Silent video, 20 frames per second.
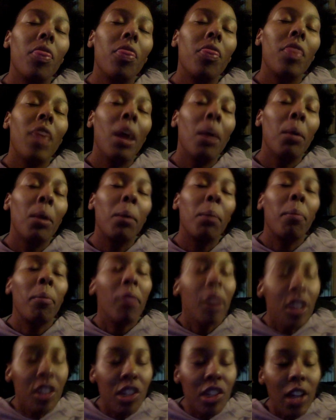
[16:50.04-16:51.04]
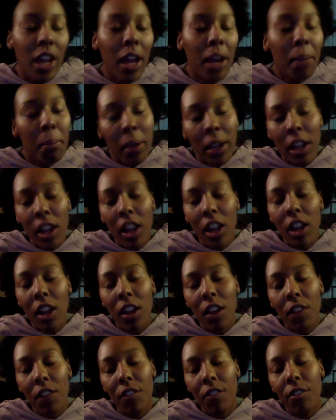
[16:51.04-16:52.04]
that would appreciate me
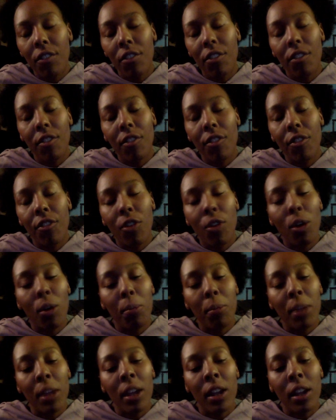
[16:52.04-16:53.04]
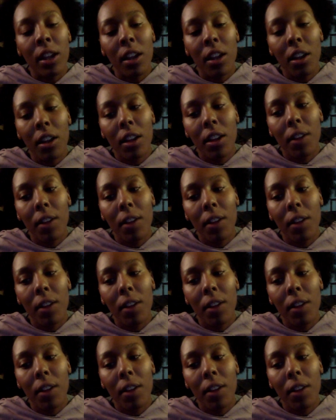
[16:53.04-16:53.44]
for me